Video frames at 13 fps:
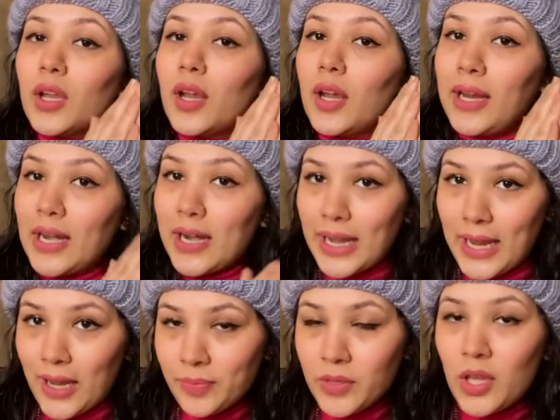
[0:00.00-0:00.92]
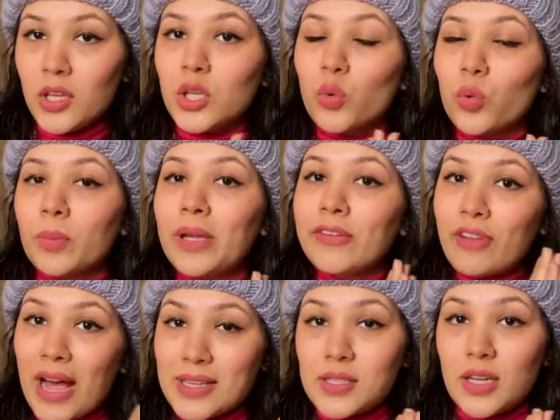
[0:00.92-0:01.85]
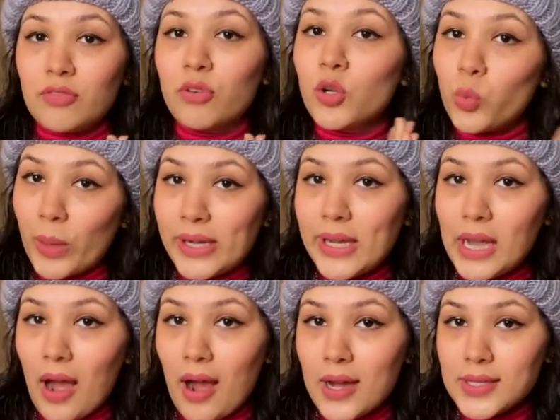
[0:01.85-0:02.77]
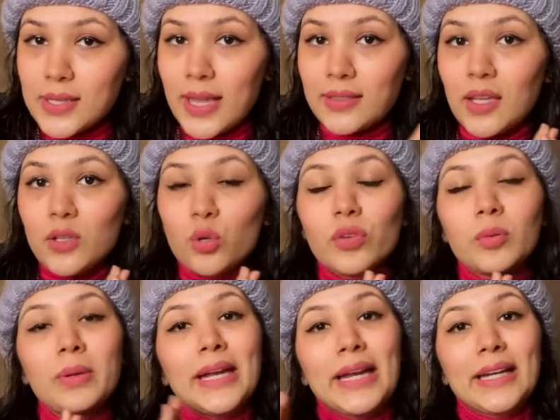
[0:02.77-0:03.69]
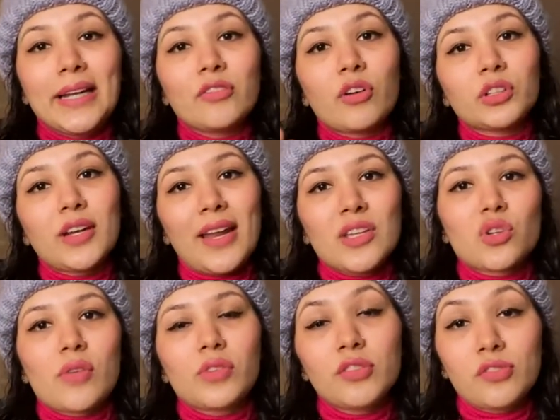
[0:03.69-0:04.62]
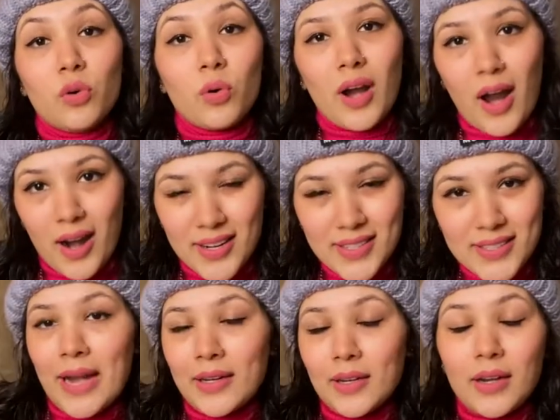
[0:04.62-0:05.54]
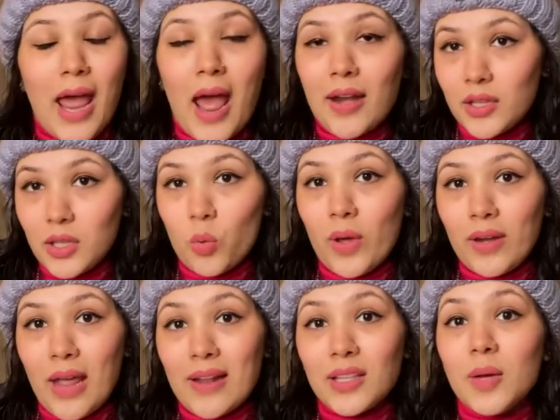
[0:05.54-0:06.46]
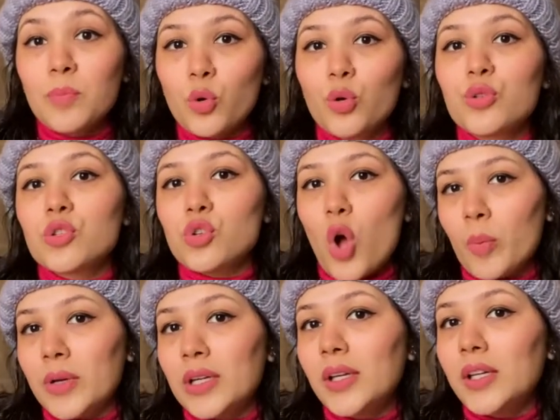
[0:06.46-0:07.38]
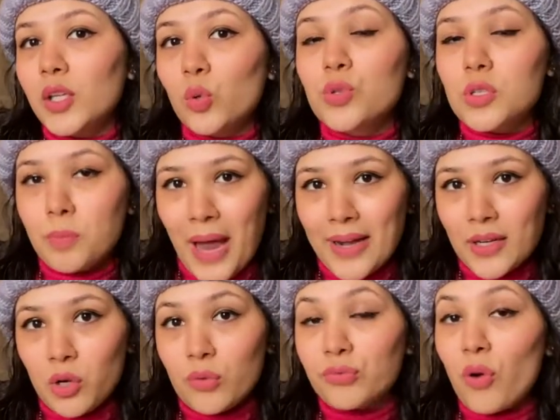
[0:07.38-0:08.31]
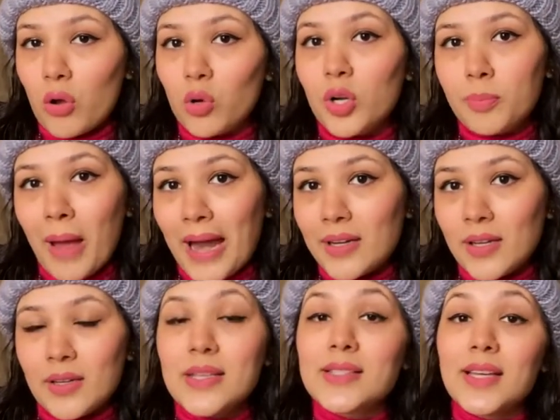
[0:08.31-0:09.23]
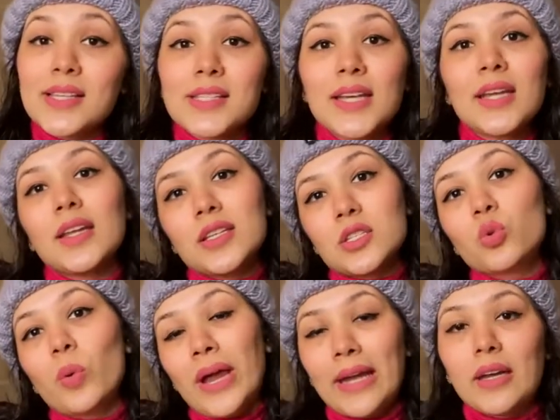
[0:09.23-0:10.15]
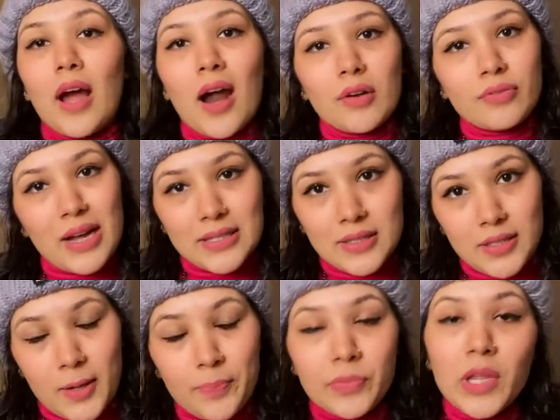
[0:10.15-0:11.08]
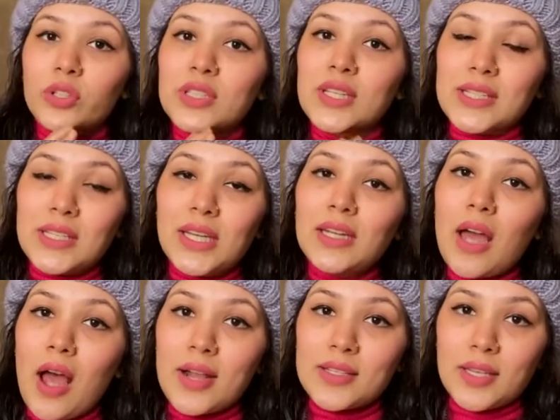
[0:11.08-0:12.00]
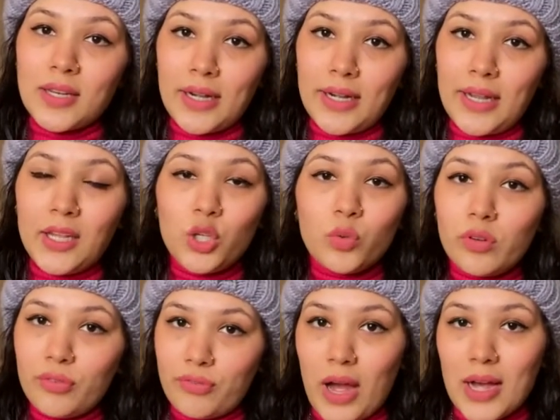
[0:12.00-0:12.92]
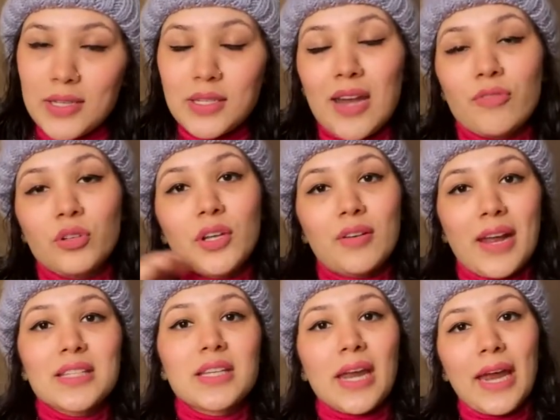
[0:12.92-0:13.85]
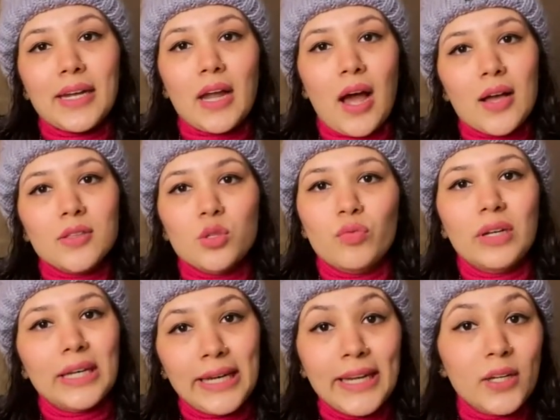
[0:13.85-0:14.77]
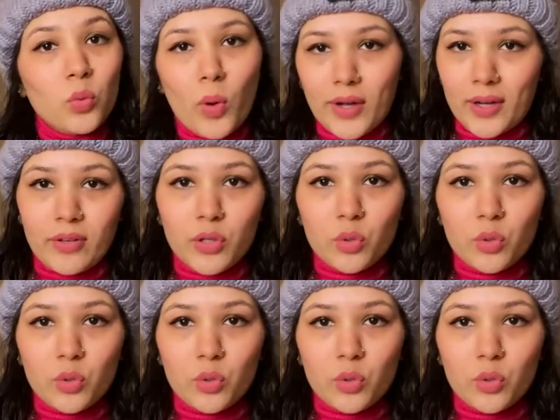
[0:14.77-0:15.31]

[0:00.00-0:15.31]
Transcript: in a day, you will be fasting for 20 hours and then you will be eating for the rest of the 4 hours. Another one and the most commonly used pattern or followed pattern is 16:8-hour fasting. 16 hours in a day you will fast and for the rest 8 hours you will eat whatever you